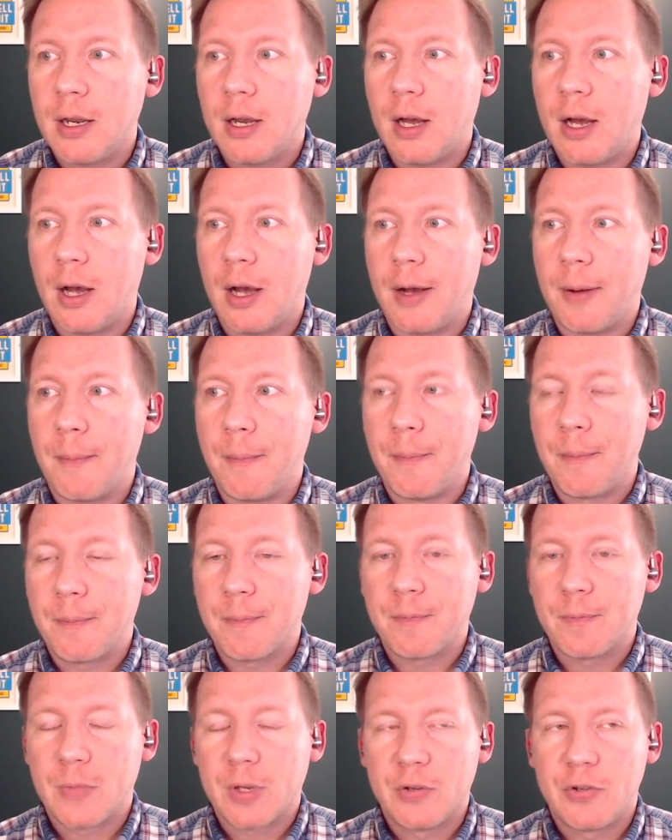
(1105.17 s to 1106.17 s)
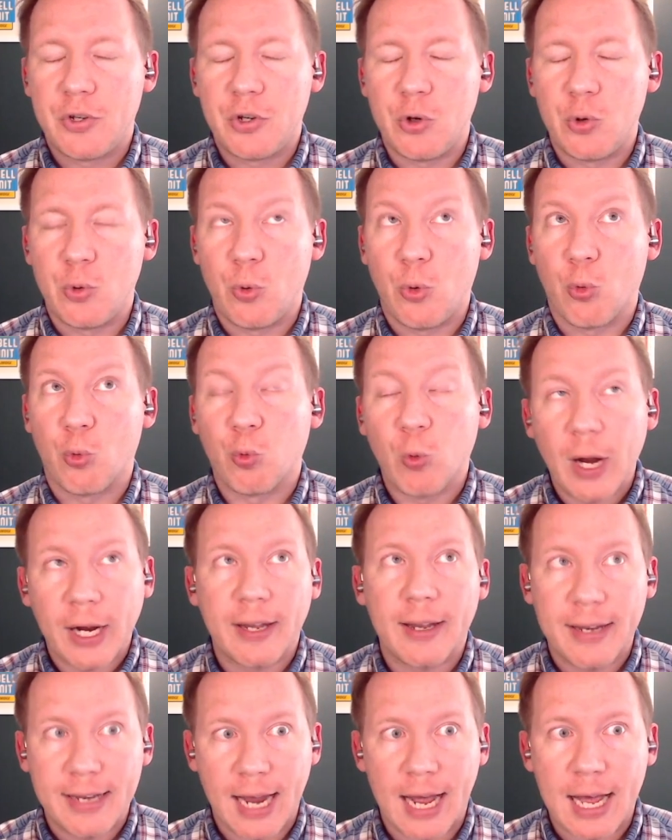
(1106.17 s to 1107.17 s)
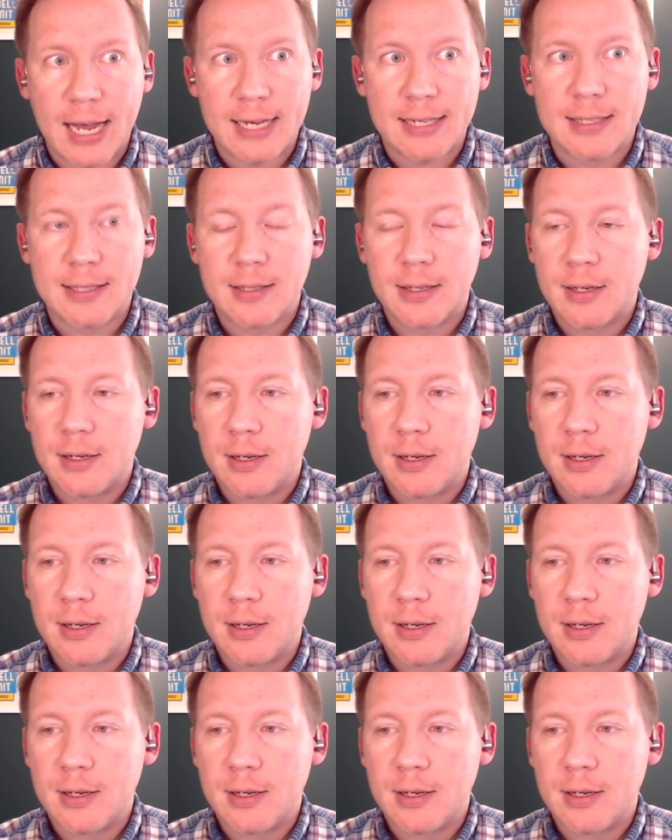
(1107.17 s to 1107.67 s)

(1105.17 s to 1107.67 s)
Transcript: to recognize